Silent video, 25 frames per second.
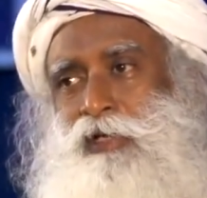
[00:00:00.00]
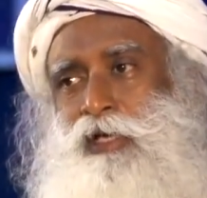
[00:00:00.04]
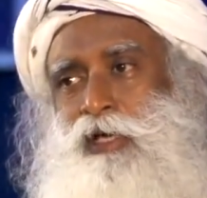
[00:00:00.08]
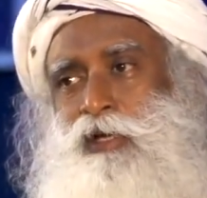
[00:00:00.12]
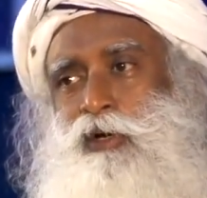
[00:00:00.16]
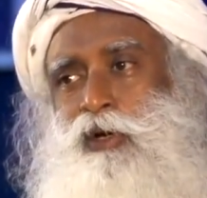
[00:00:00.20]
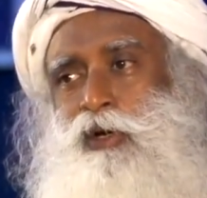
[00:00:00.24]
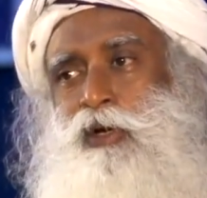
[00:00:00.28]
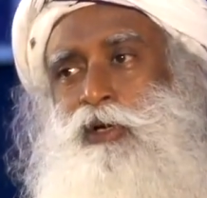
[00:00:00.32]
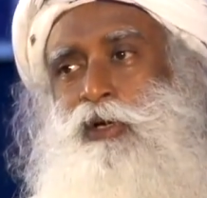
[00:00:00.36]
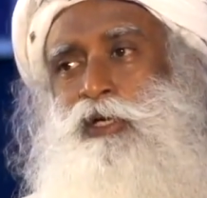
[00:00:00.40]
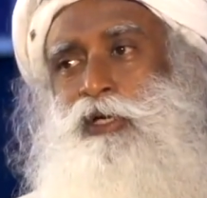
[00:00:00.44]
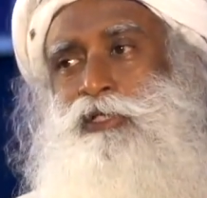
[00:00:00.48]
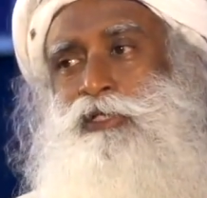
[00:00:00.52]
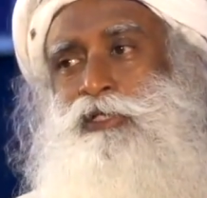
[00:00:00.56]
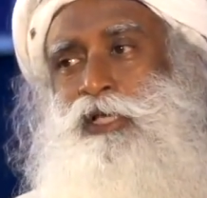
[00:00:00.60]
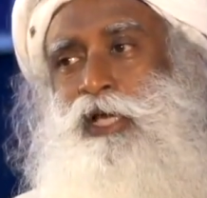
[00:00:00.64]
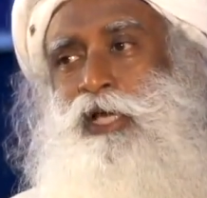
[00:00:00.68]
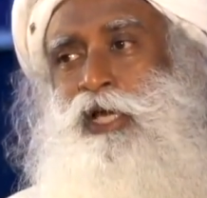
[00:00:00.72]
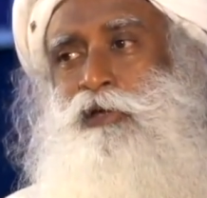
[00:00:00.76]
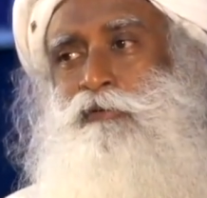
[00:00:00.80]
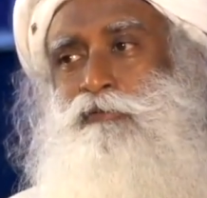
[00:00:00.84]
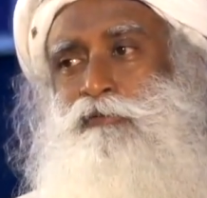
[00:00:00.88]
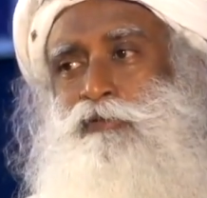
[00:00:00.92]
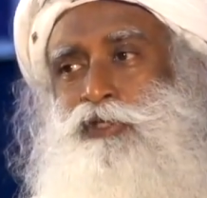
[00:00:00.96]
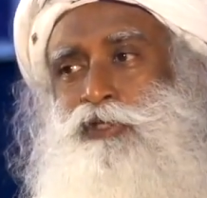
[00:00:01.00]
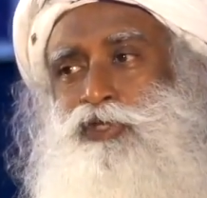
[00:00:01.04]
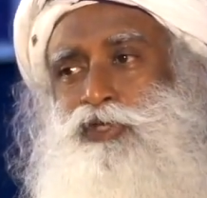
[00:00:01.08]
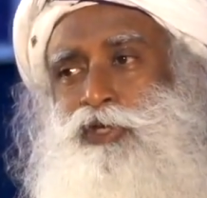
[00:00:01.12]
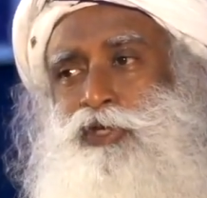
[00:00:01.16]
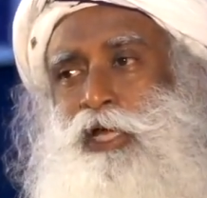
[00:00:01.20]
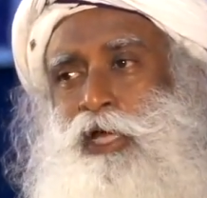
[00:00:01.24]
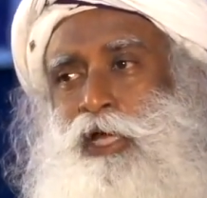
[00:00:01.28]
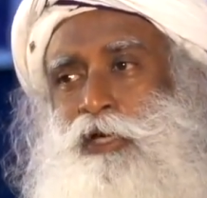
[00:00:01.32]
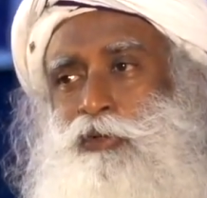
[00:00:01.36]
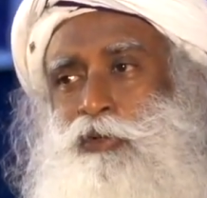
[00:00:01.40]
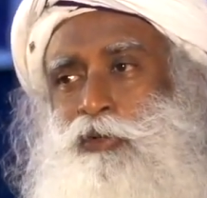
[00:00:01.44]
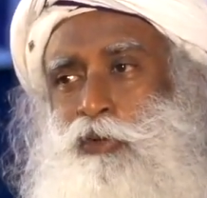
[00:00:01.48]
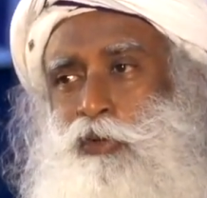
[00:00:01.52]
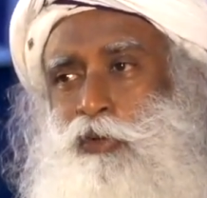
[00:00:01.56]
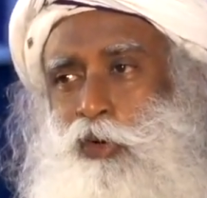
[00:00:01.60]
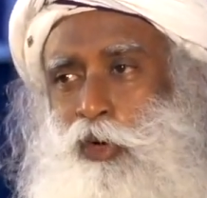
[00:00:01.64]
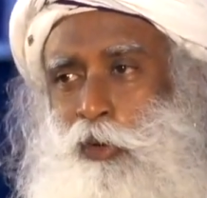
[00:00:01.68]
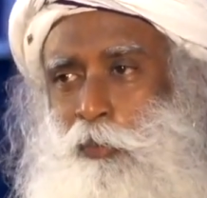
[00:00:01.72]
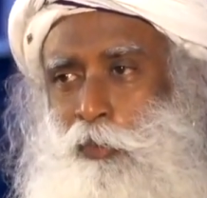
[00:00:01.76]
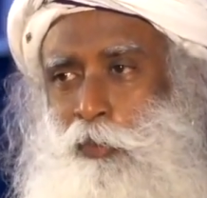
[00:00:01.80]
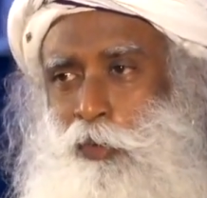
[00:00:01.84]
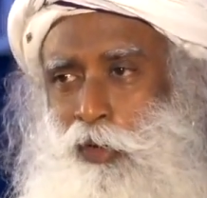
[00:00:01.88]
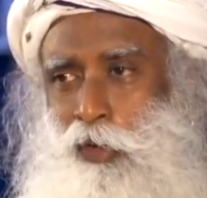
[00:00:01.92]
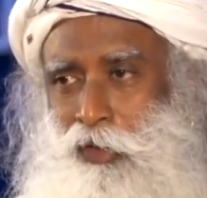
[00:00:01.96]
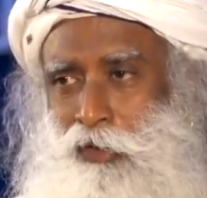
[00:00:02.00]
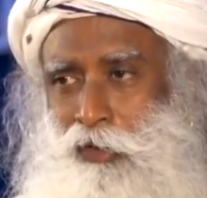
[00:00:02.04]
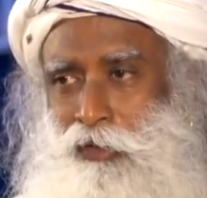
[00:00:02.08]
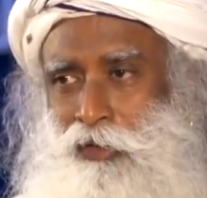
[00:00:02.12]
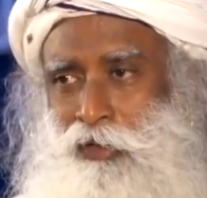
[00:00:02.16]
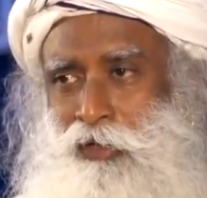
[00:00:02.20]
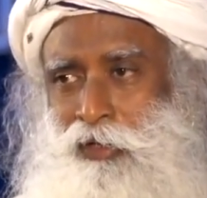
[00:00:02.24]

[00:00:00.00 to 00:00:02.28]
cannot decide which track to go upon.